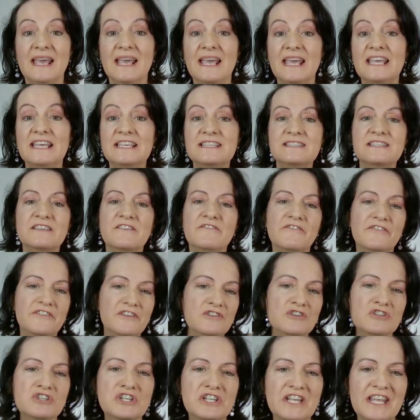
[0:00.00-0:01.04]
His
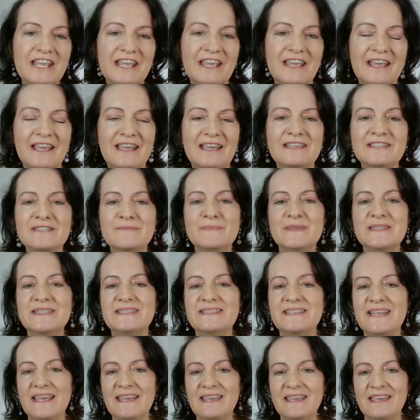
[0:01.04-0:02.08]
confusion here is
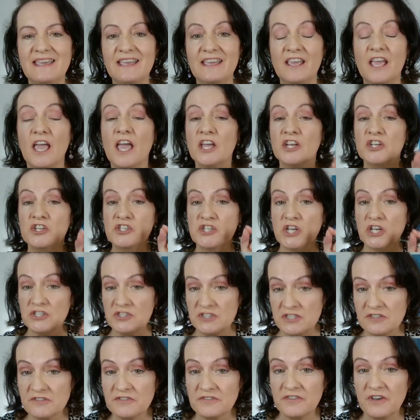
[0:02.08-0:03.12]
mistaking
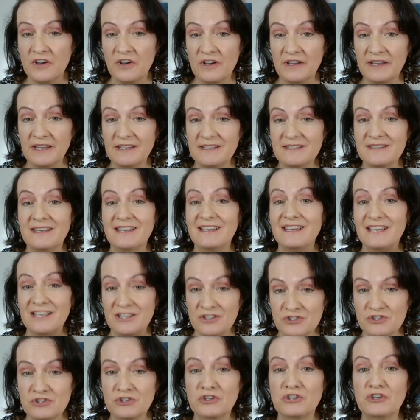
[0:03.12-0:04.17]
justified
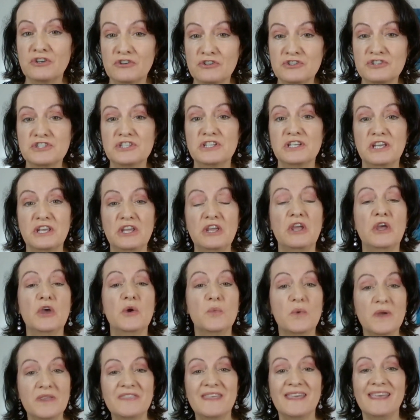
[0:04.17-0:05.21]
insecurity
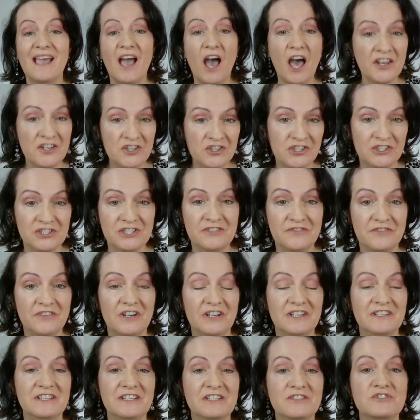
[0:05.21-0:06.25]
with
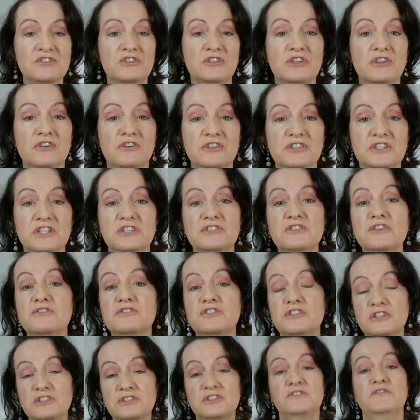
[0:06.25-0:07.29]
unjustified insecurity. So
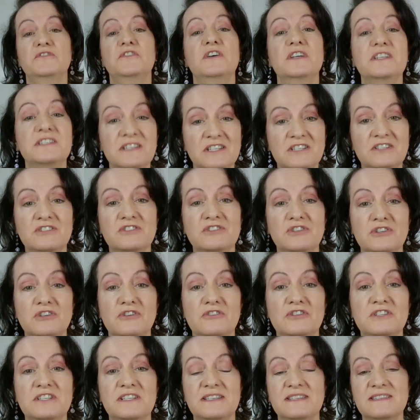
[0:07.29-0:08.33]
justified
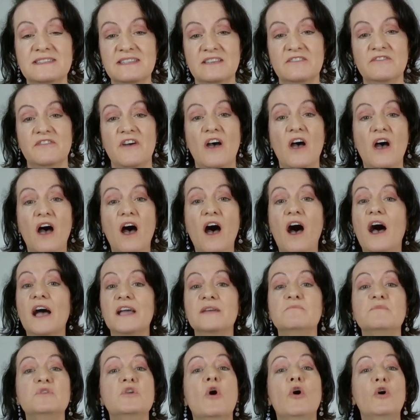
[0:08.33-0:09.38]
insecurity is if
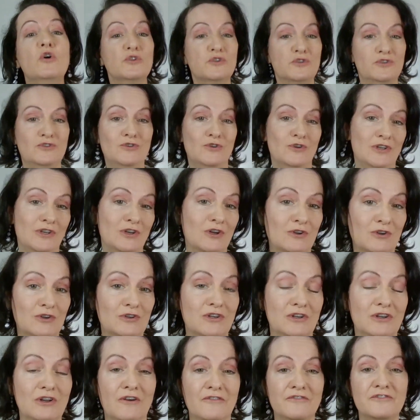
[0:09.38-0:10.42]
I'm not doing a good
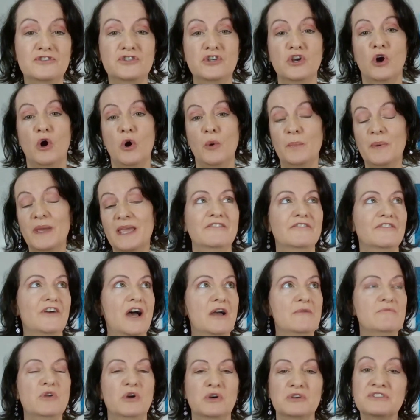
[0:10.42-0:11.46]
enough job, if
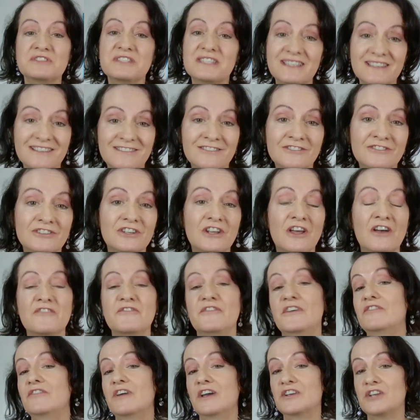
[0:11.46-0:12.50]
I'm not skilled enough,
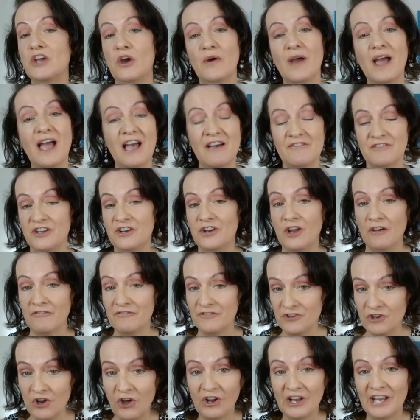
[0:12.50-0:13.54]
if I don't have enough
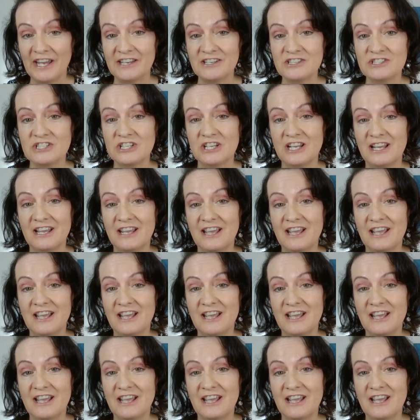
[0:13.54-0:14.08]
knowledge.